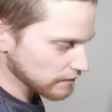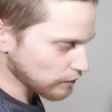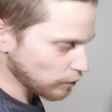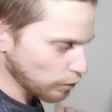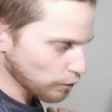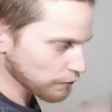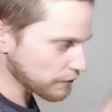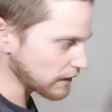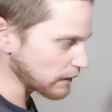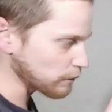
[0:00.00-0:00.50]
The
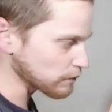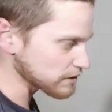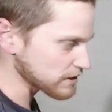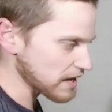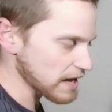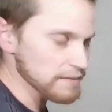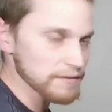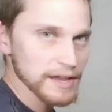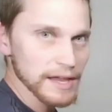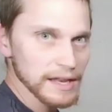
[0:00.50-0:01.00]
whole thing was
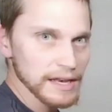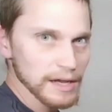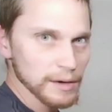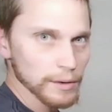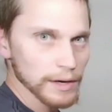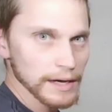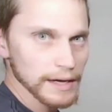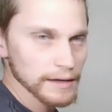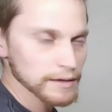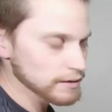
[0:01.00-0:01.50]
heavy
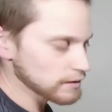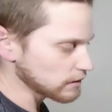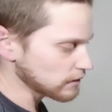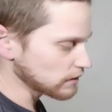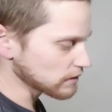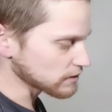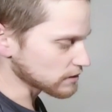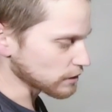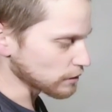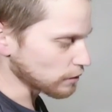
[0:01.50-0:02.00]
anyway,
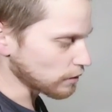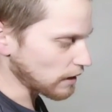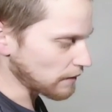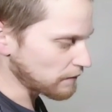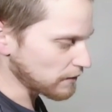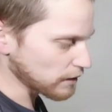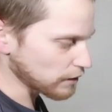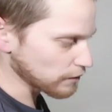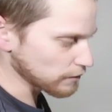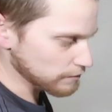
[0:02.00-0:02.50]
so I
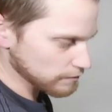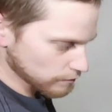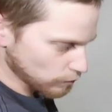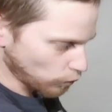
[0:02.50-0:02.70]
figured